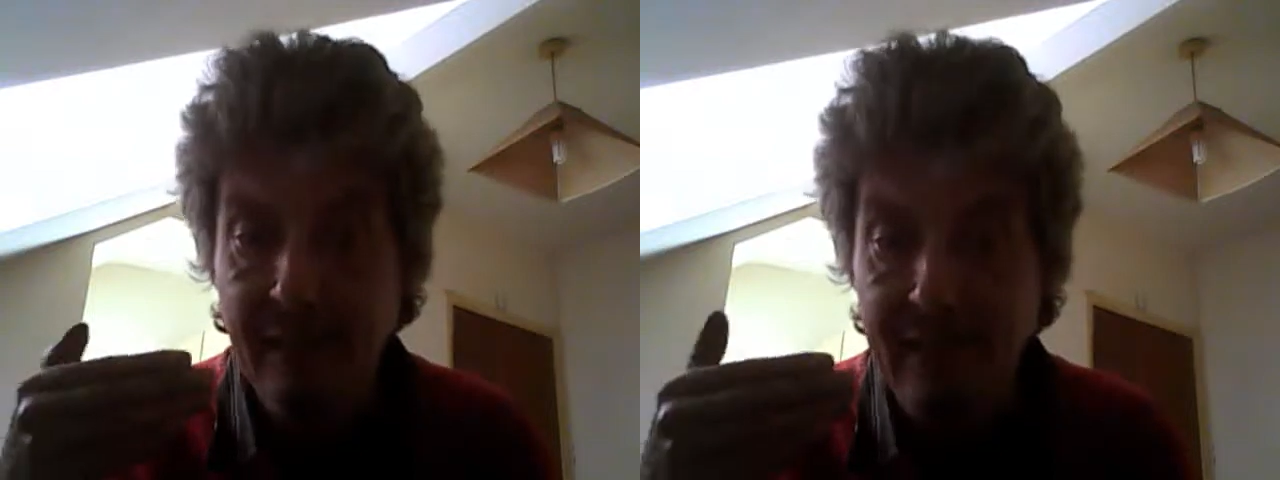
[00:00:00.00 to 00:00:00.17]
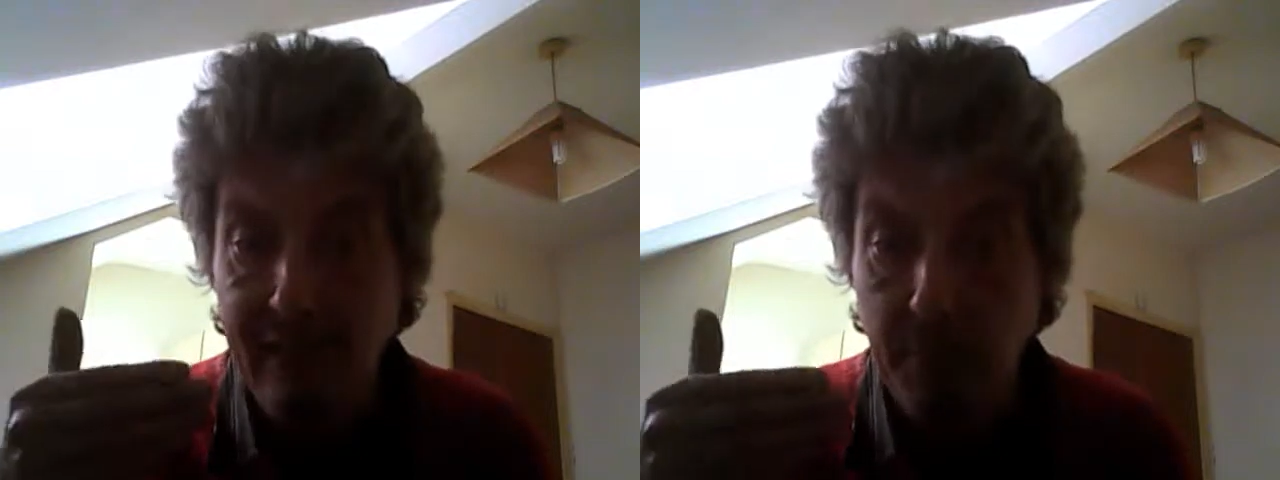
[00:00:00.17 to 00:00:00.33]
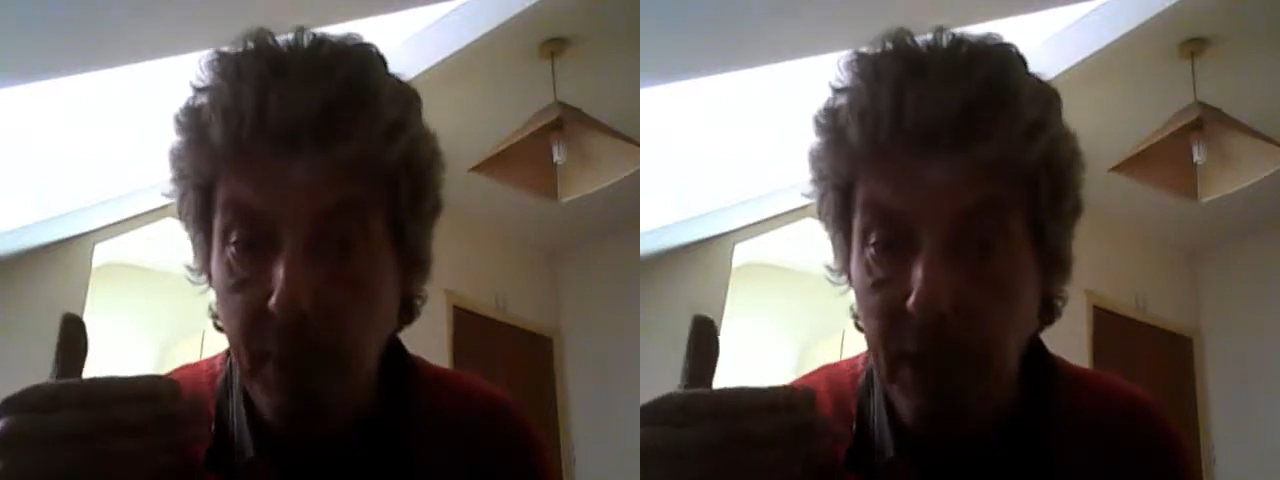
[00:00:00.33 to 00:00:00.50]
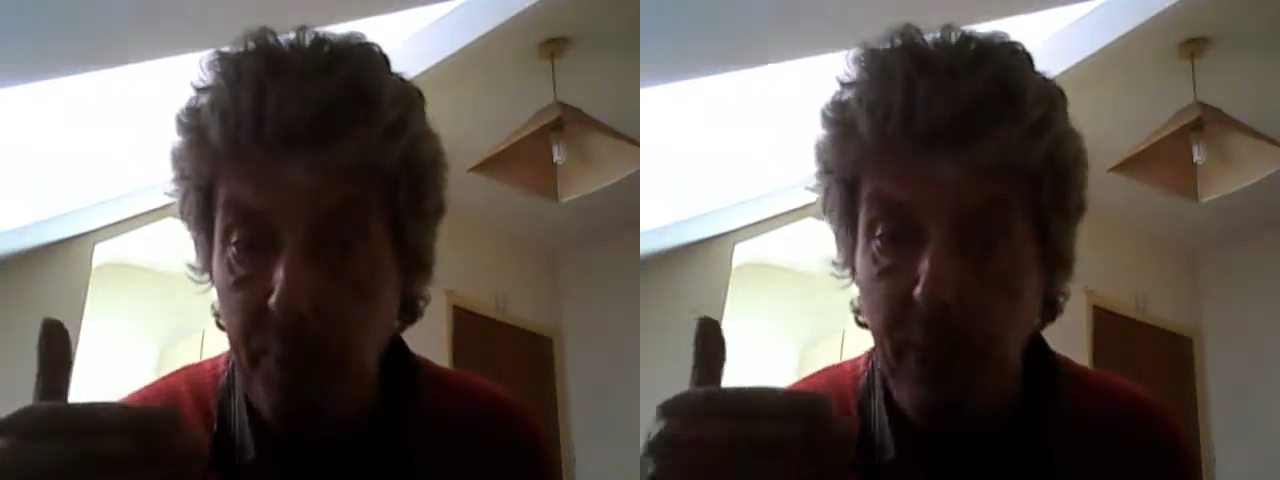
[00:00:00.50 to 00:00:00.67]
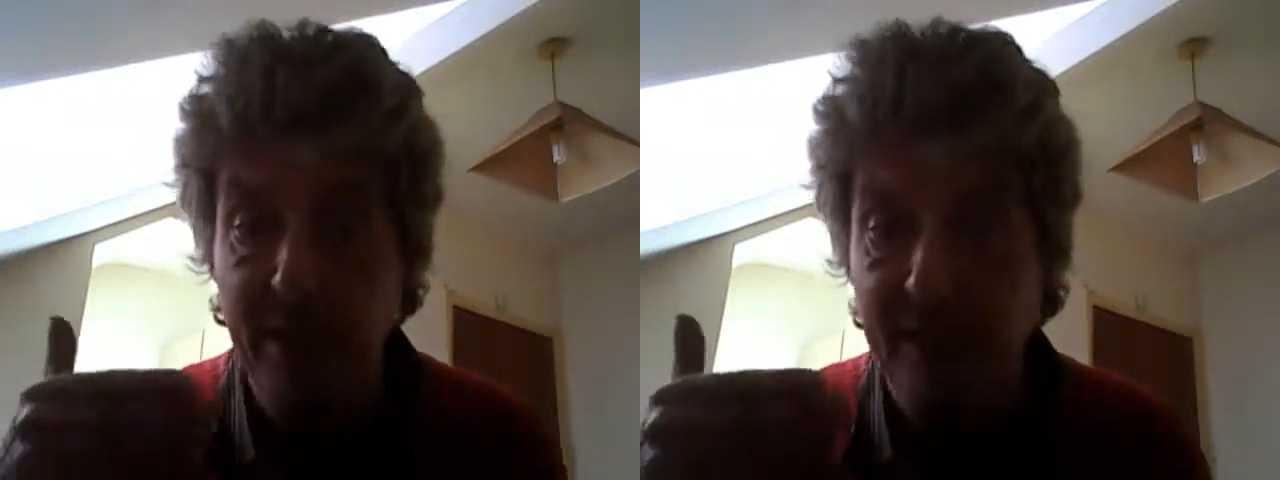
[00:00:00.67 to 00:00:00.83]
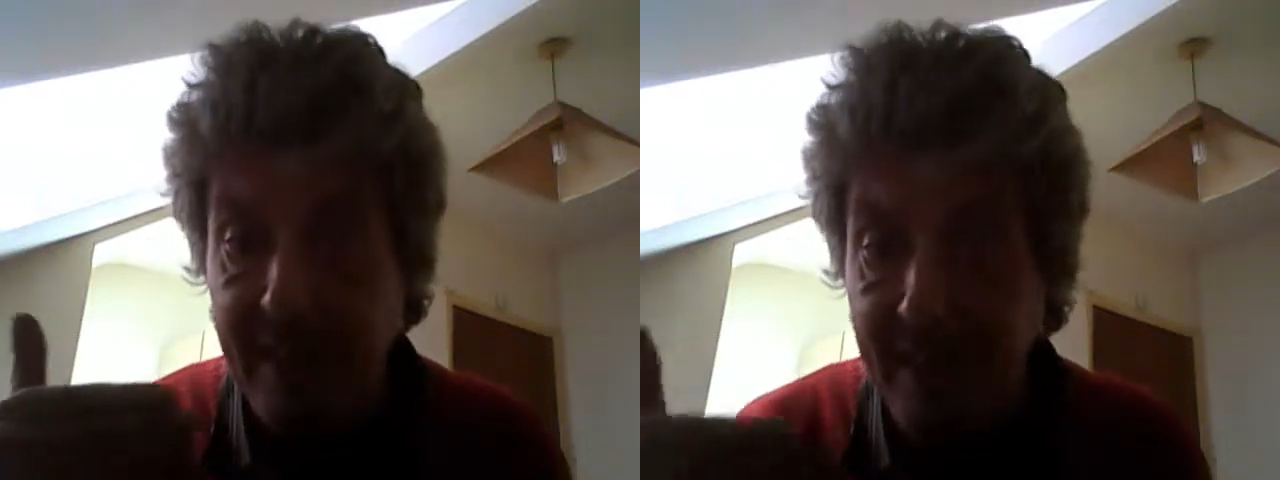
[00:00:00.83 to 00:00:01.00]
these
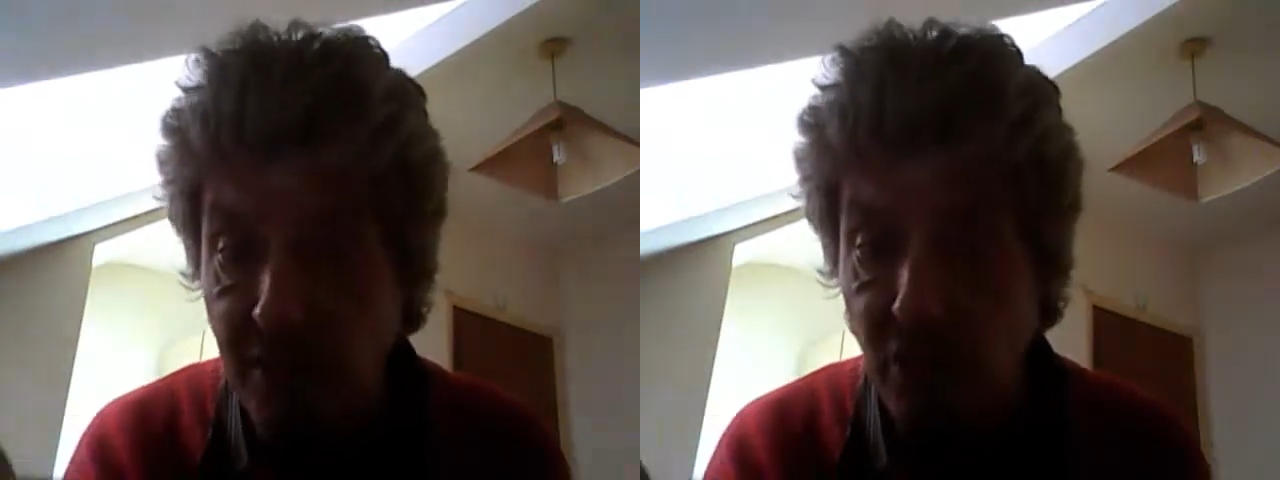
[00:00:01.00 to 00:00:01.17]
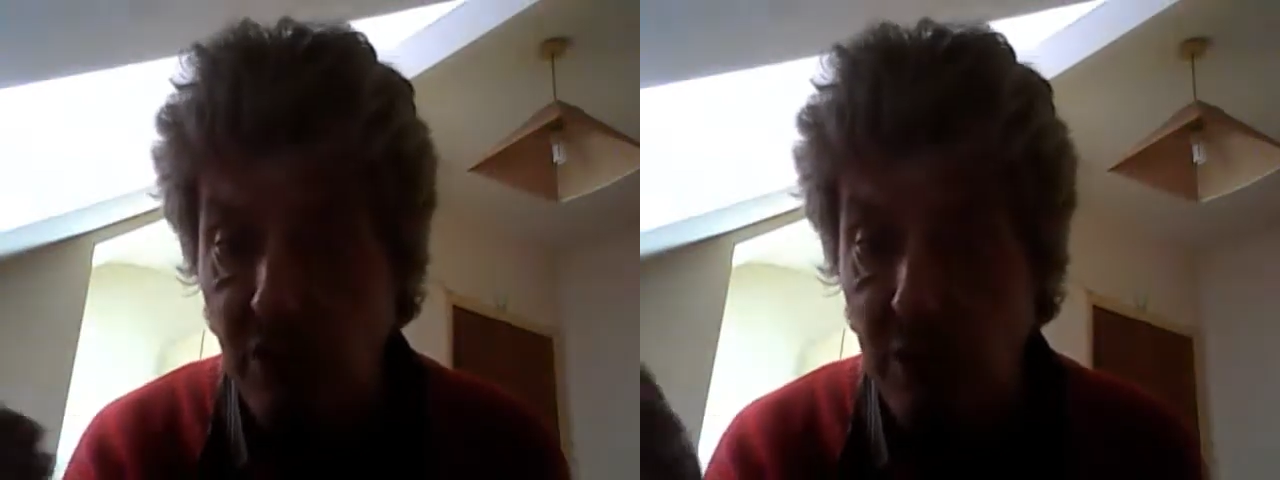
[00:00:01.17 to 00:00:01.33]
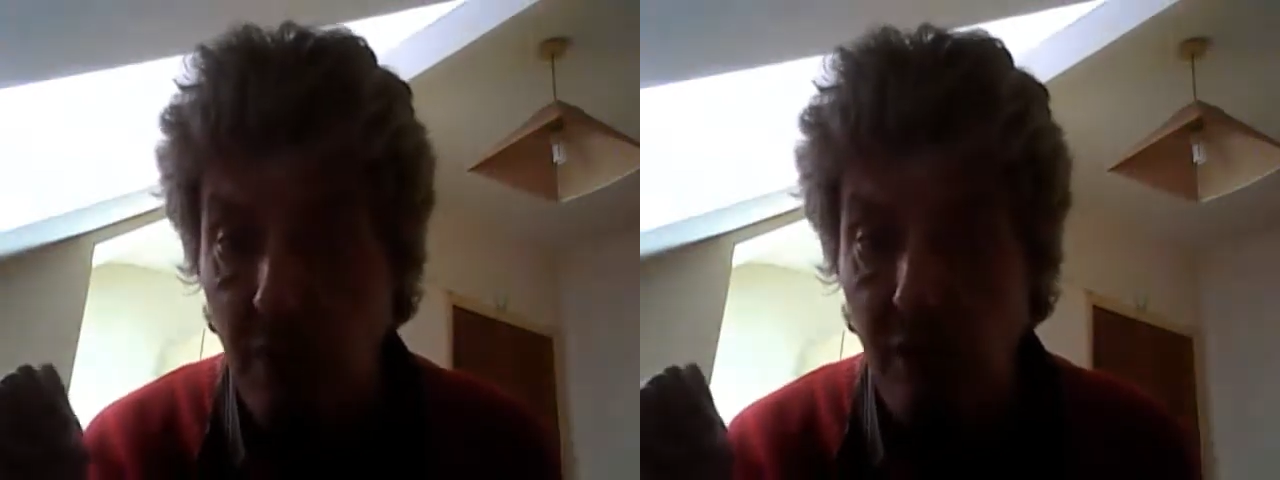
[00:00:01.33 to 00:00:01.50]
people are censoring